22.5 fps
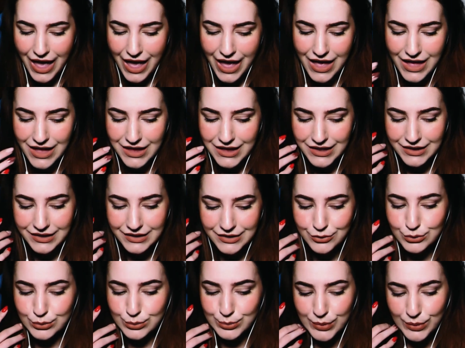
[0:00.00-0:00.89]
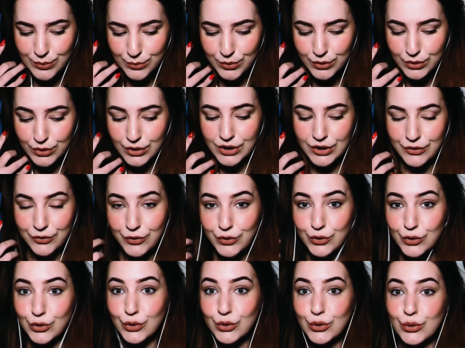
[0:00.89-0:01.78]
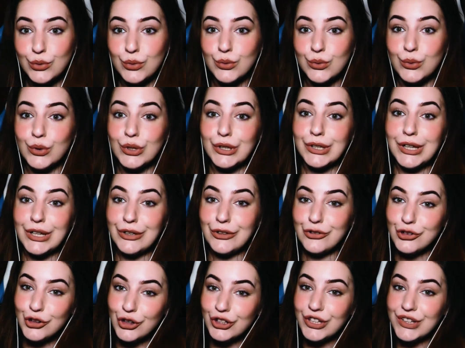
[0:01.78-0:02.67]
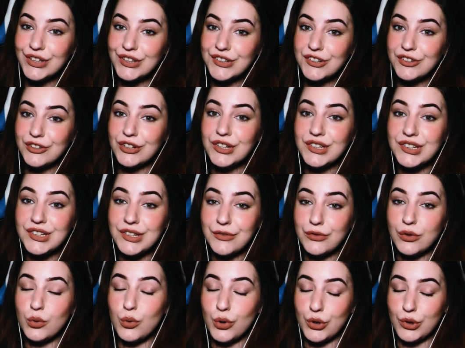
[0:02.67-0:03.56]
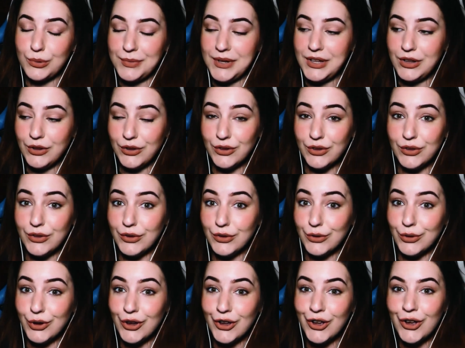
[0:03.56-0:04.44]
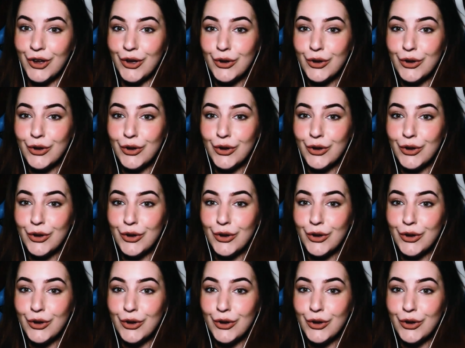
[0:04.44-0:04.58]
And remember, if you will enjoy this series, if you want me to do